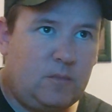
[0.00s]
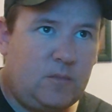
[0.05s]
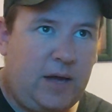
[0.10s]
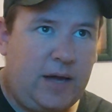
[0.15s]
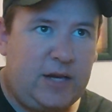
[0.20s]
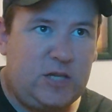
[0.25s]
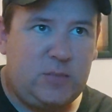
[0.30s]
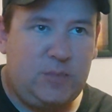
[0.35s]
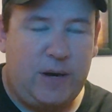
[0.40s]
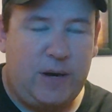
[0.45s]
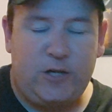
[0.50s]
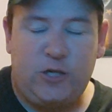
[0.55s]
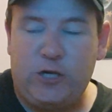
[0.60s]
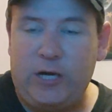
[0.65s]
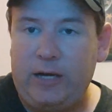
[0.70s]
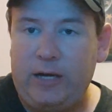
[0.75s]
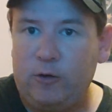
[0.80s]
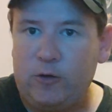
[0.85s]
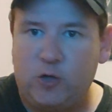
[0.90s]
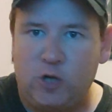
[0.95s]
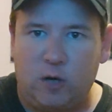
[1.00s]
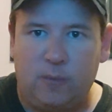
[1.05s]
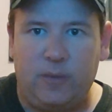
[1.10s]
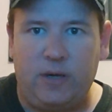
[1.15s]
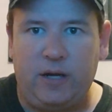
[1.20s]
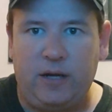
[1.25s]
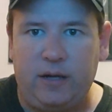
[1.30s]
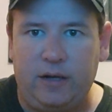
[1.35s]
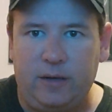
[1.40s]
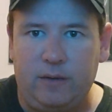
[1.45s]
Had his channel
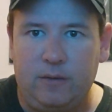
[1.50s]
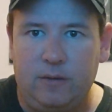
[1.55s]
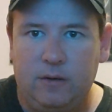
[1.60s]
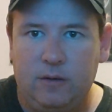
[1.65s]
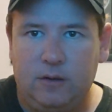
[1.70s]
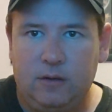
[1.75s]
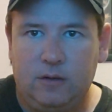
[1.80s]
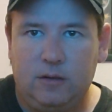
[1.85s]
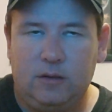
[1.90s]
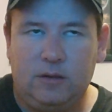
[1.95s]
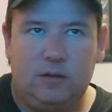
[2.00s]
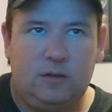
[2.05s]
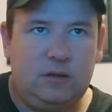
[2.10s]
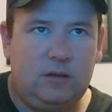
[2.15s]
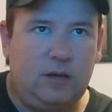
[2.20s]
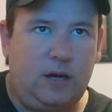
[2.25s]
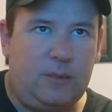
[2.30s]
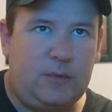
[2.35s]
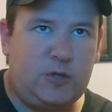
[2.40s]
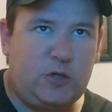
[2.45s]
terminated. I'm